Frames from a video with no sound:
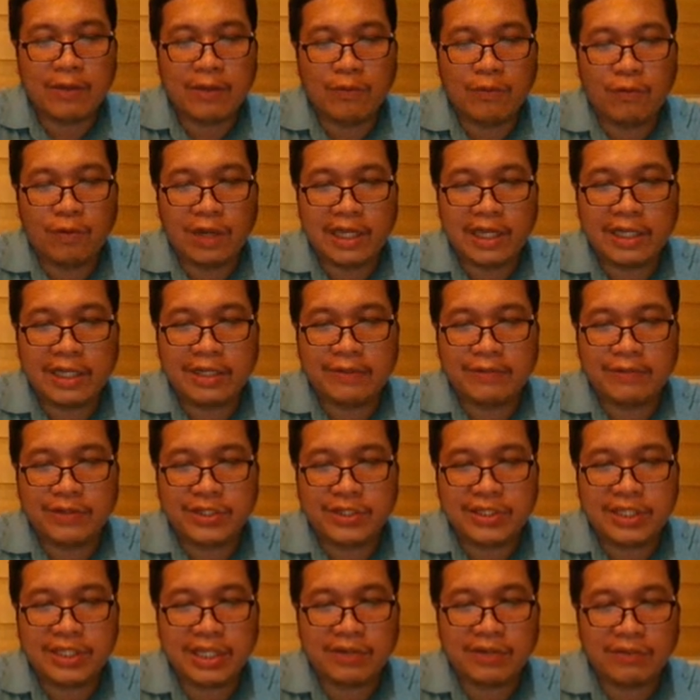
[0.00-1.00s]
1 which
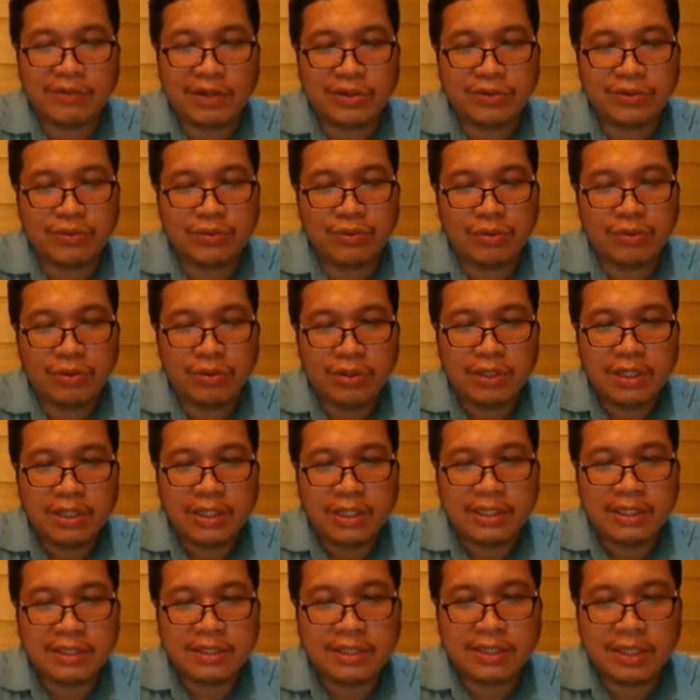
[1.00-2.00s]
is equal to
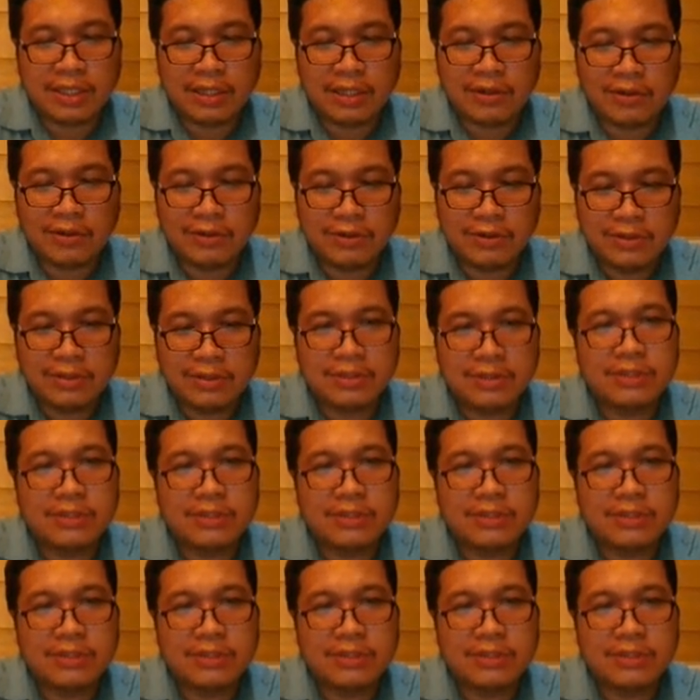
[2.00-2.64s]
0